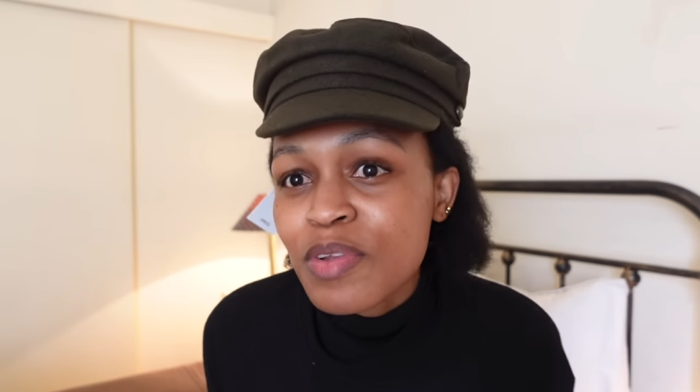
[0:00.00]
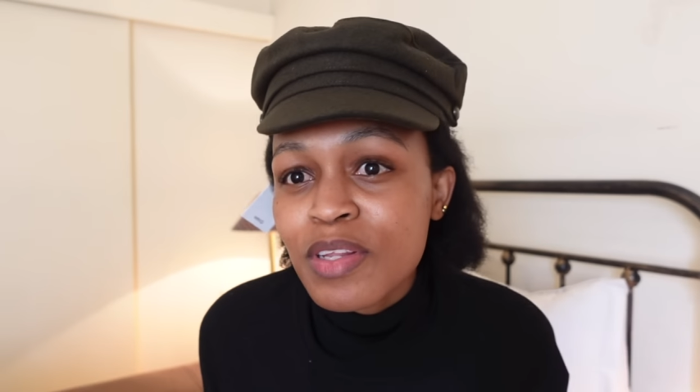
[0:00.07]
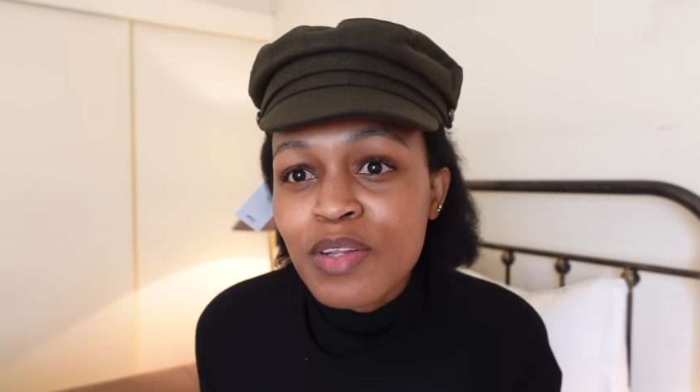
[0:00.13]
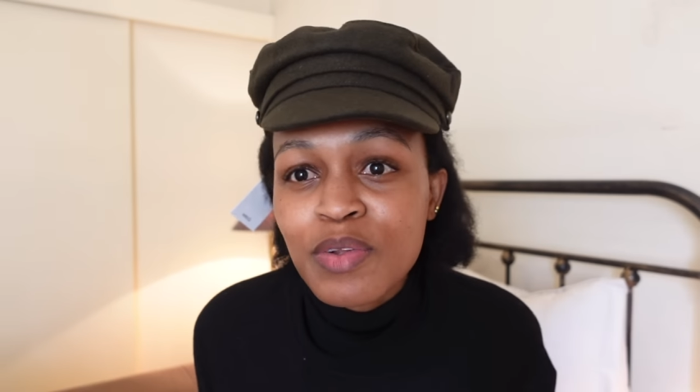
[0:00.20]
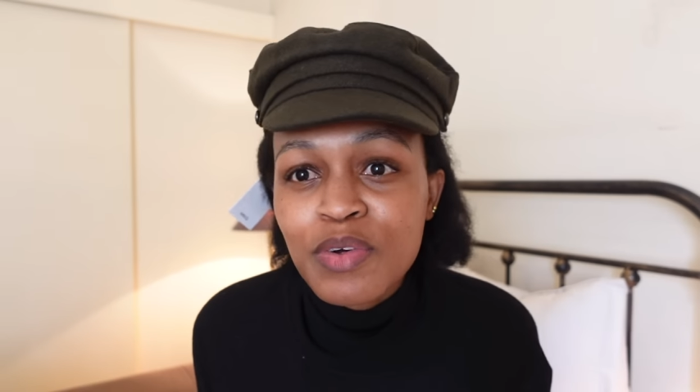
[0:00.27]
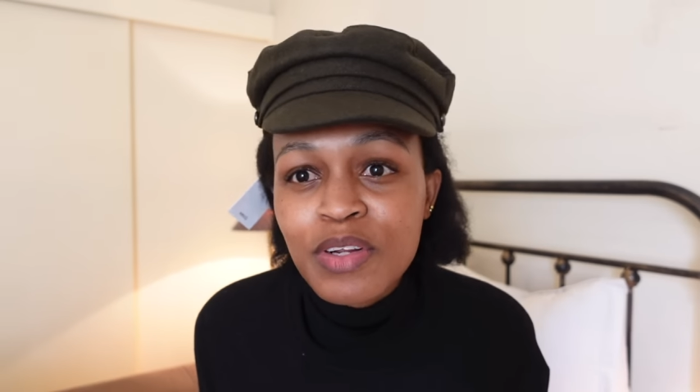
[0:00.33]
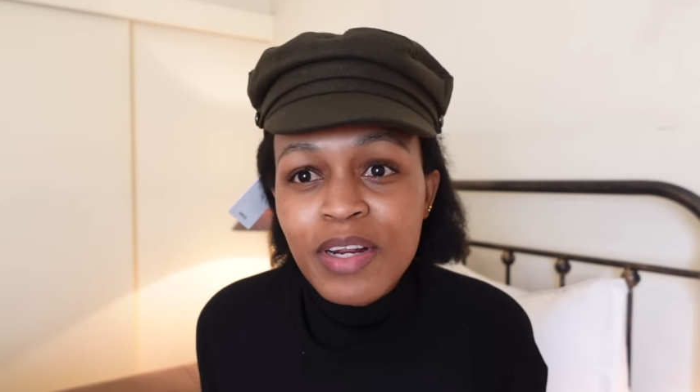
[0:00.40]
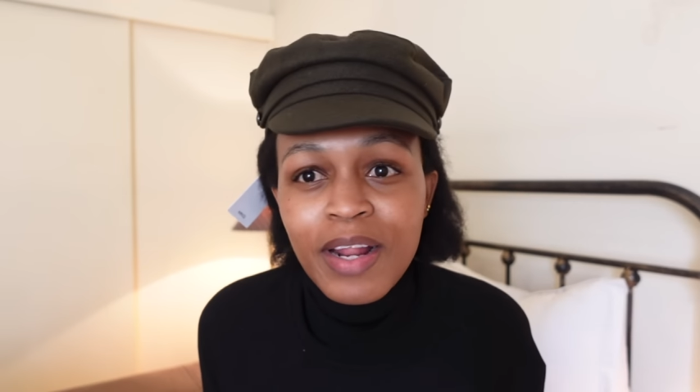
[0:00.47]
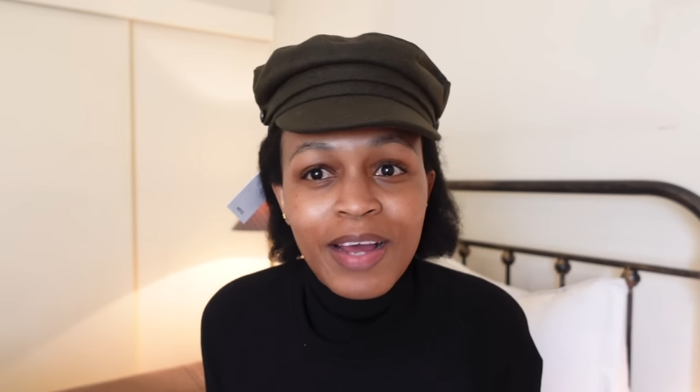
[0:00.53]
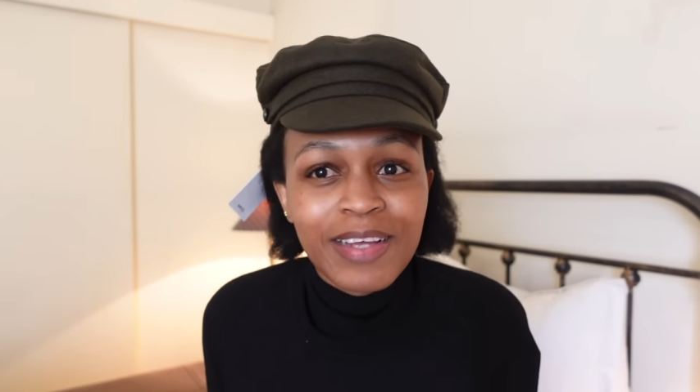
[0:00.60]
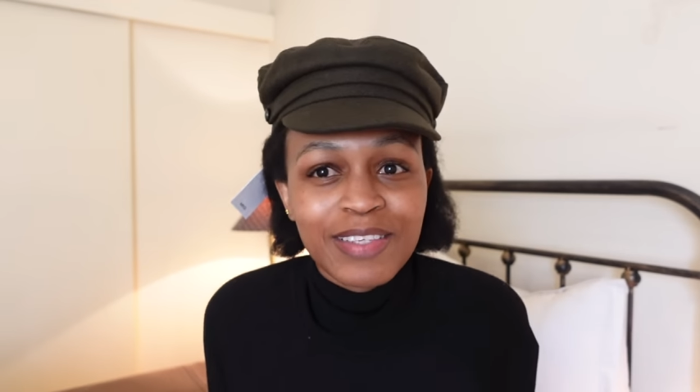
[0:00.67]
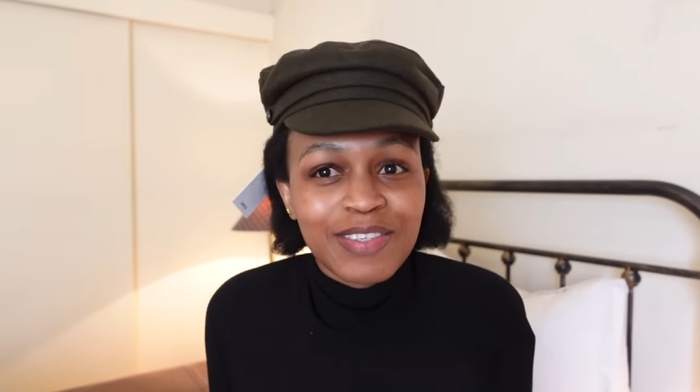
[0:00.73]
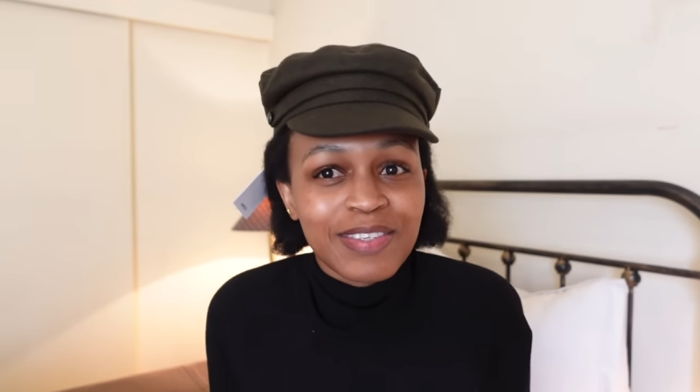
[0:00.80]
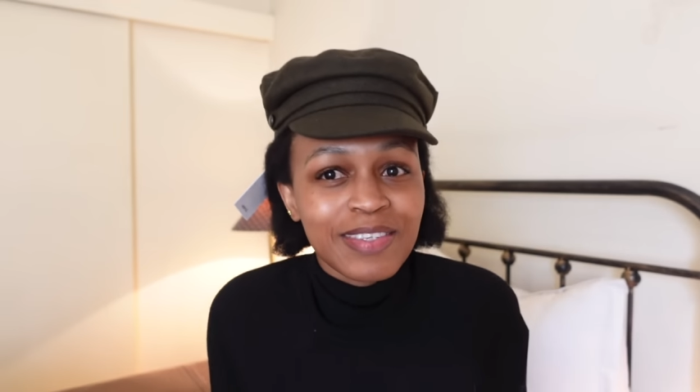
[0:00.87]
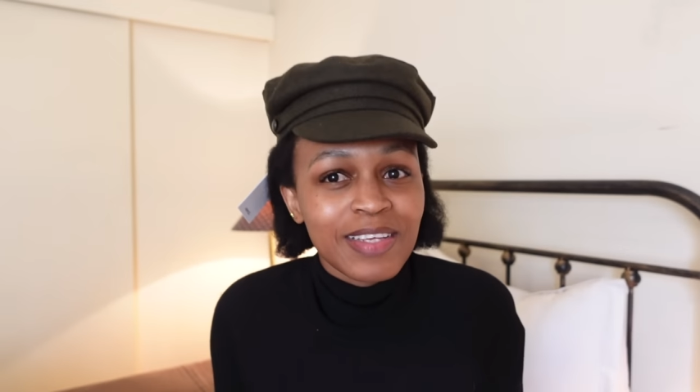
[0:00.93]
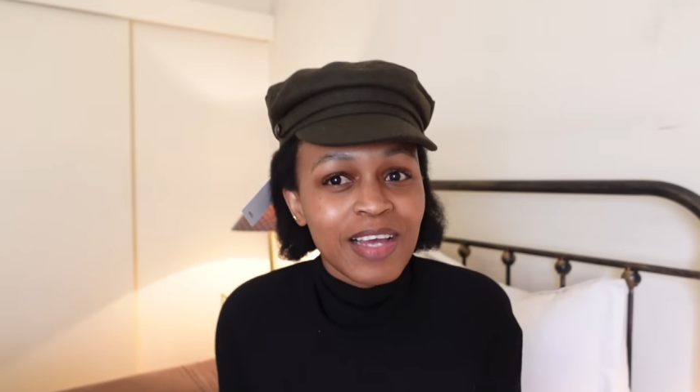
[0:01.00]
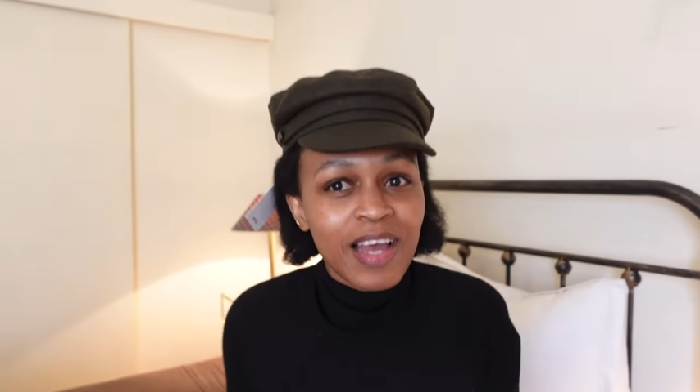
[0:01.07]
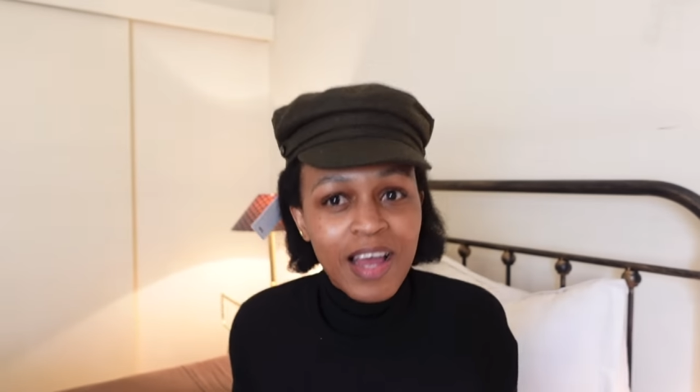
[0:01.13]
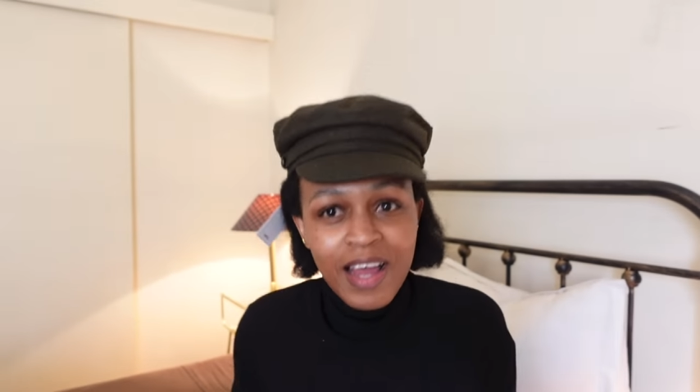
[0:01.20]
really look nice.